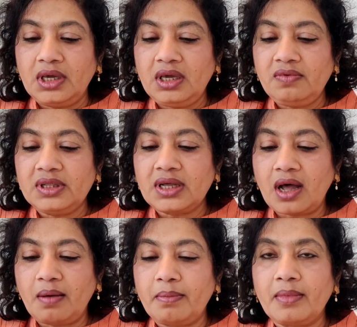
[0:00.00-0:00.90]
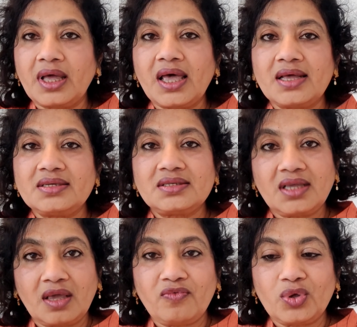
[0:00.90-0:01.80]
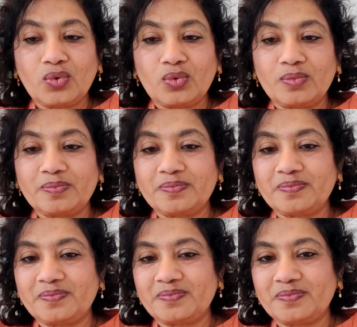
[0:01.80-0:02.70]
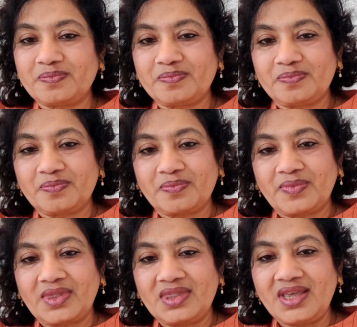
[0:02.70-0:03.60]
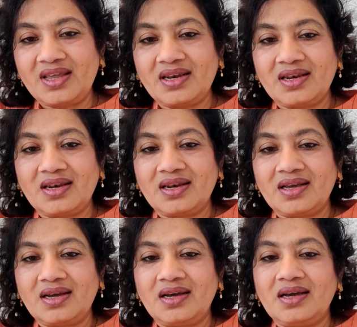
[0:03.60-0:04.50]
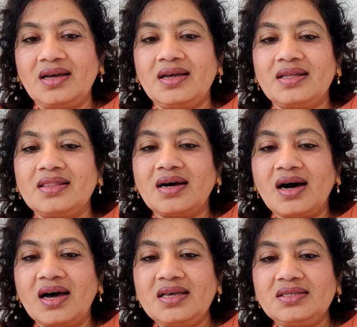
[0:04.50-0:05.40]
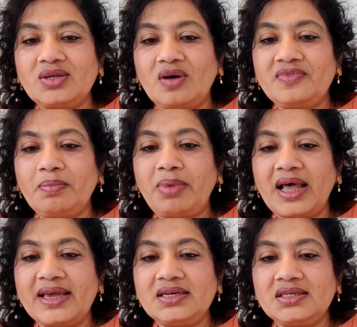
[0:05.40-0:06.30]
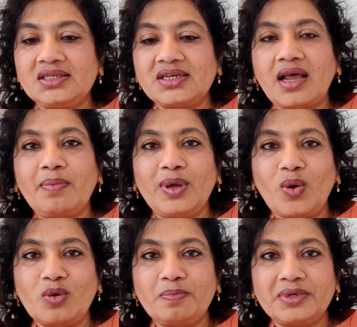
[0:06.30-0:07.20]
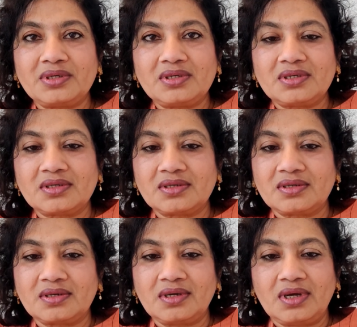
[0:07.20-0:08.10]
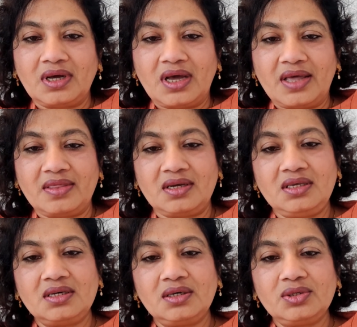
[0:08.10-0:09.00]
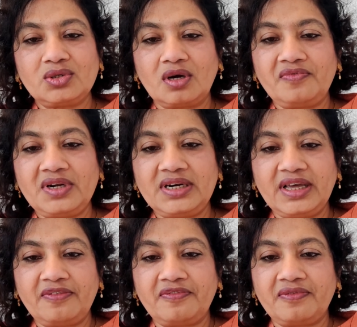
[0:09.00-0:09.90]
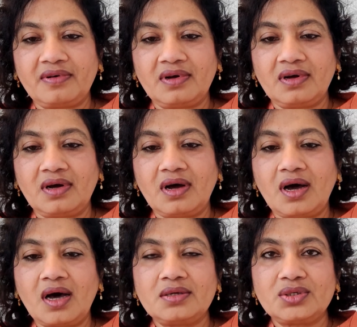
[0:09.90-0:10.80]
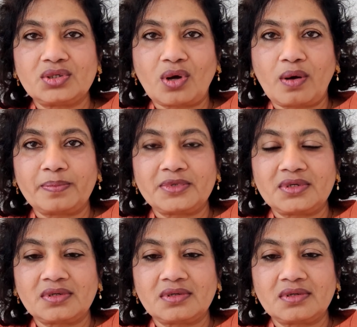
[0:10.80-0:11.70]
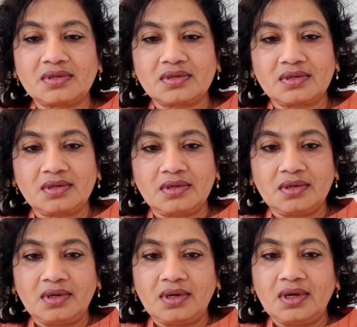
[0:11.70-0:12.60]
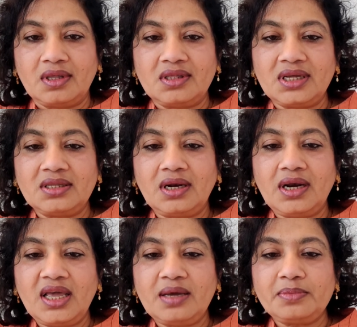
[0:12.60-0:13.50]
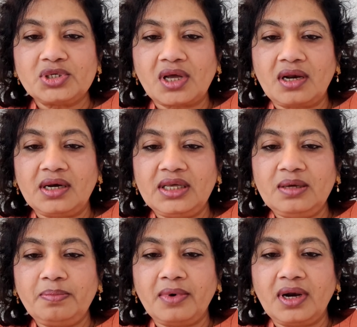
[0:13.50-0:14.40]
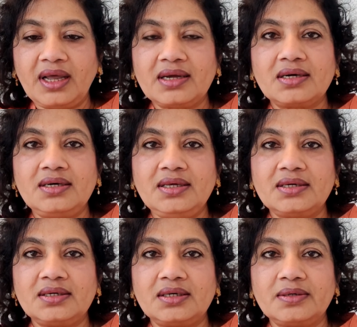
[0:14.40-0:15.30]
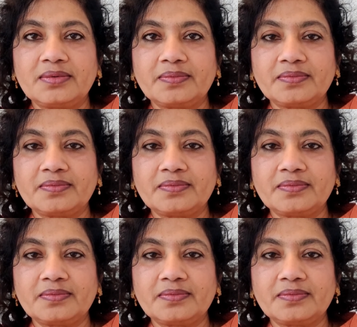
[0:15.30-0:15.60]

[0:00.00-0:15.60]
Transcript: He will come and save you. Then the eyes of the blind shall be opened, and the ears of the deaf unstopped. Then the lame shall leap like a deer,